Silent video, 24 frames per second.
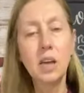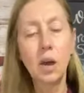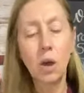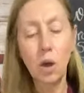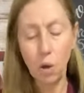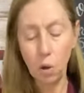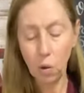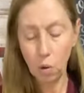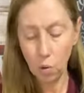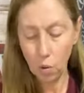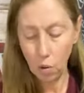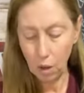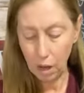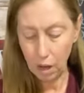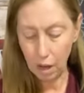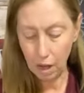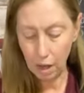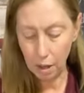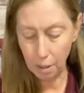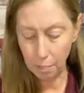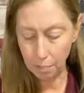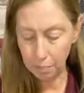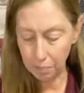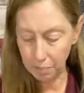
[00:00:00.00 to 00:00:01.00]

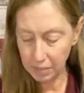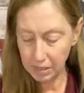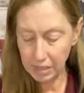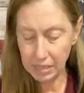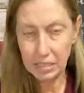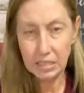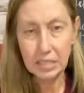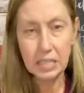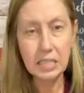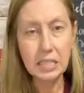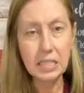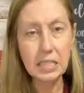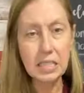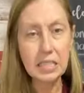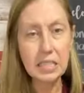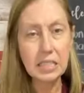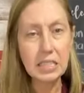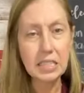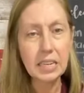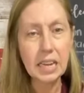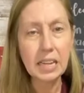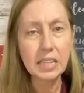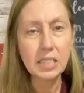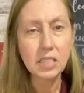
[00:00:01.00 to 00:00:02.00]
So this is
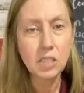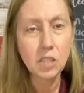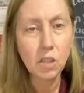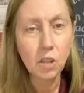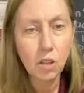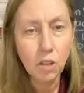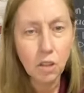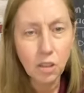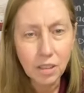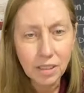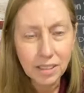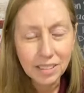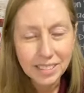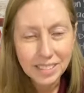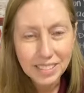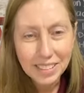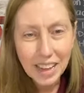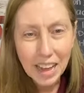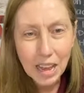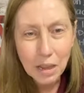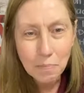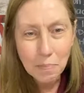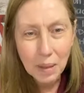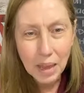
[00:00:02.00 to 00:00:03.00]
the stencil.
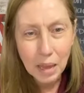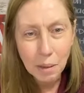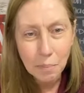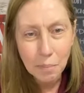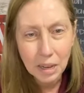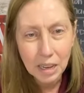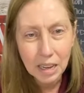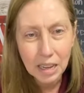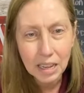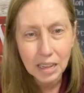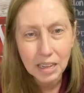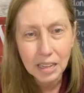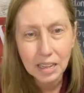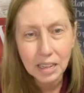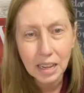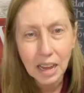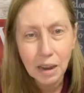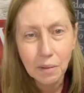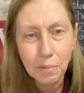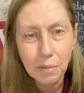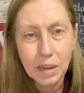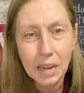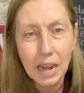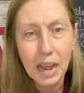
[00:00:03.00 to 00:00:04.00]
Hi
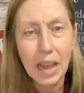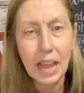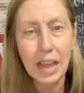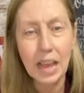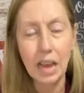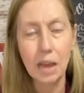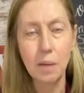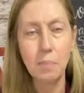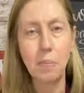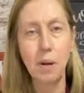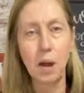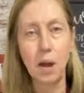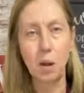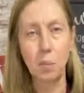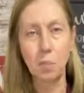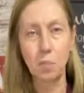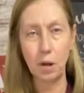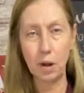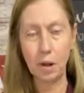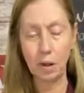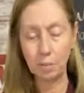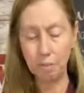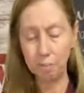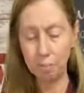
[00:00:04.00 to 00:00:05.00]
Pamela, hi Renee, hi
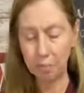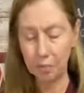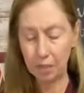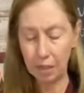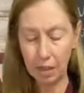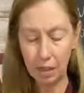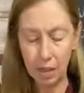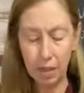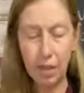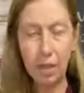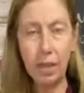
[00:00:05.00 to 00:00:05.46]
Barbara,